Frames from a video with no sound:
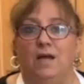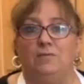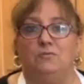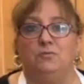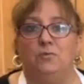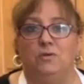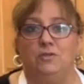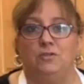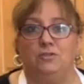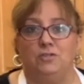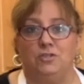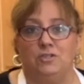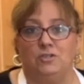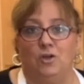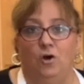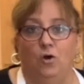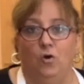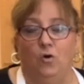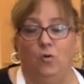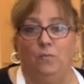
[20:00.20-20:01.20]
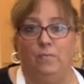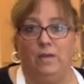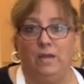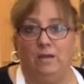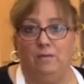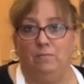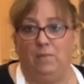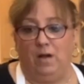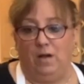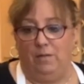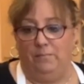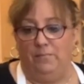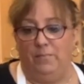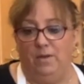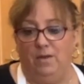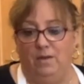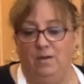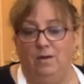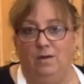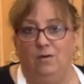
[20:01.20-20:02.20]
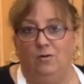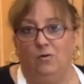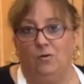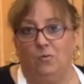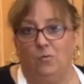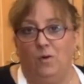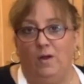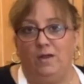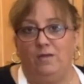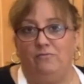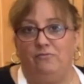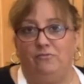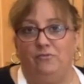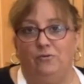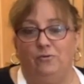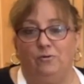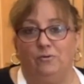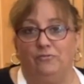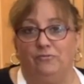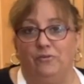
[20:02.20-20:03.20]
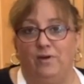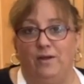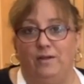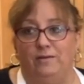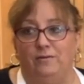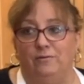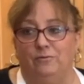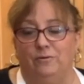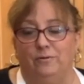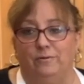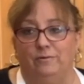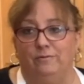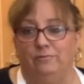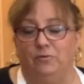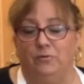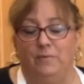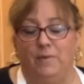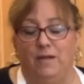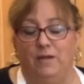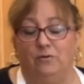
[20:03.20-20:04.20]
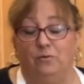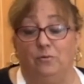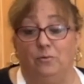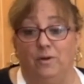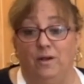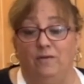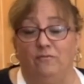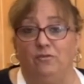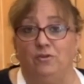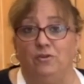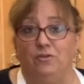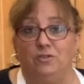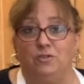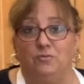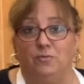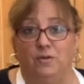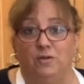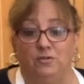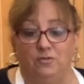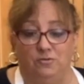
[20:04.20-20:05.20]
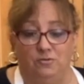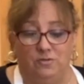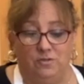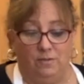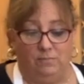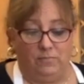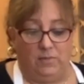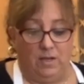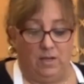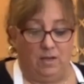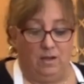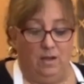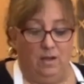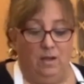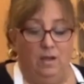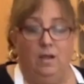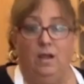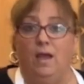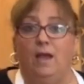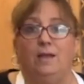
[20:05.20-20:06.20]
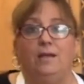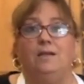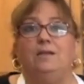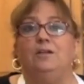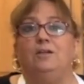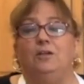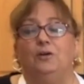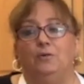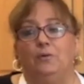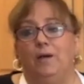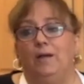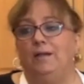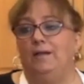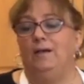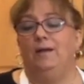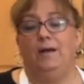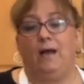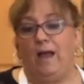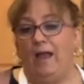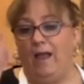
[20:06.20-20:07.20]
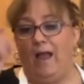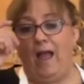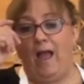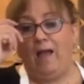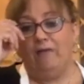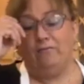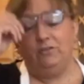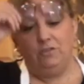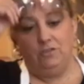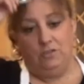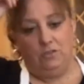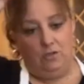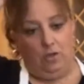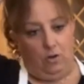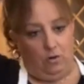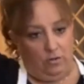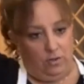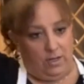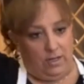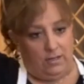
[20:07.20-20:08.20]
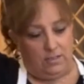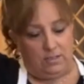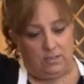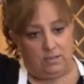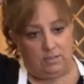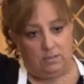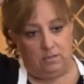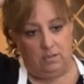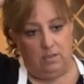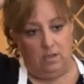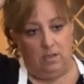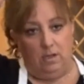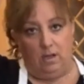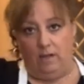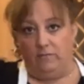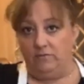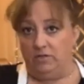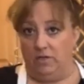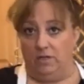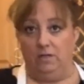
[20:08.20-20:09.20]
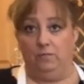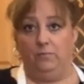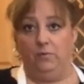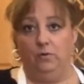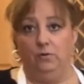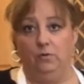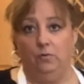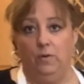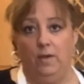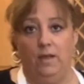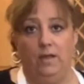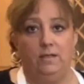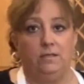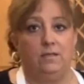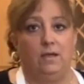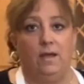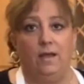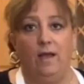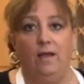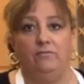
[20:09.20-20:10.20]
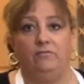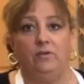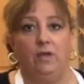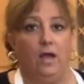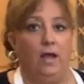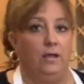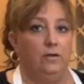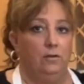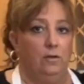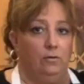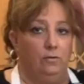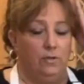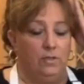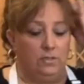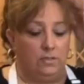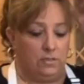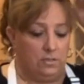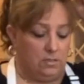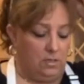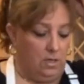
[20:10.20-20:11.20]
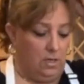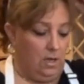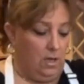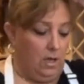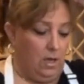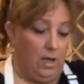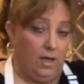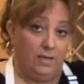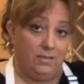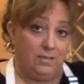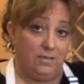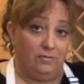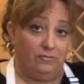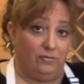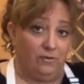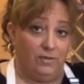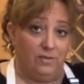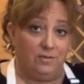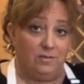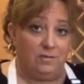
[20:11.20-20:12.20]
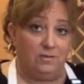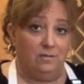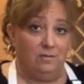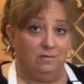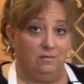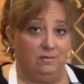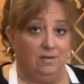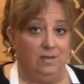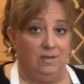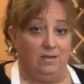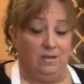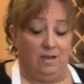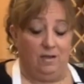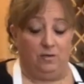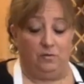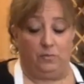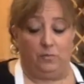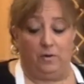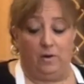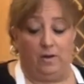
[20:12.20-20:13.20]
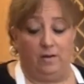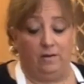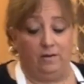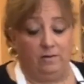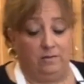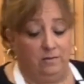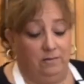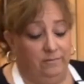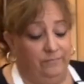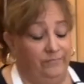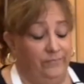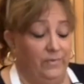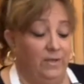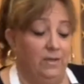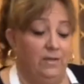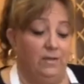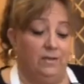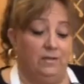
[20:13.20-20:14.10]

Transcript: sometimes when you're just home being mom or wife or friend or roommate or whatever, you just want to do something. And it, you know what? I haven't noticed, I've done it both ways. I have not noticed a difference in the end product.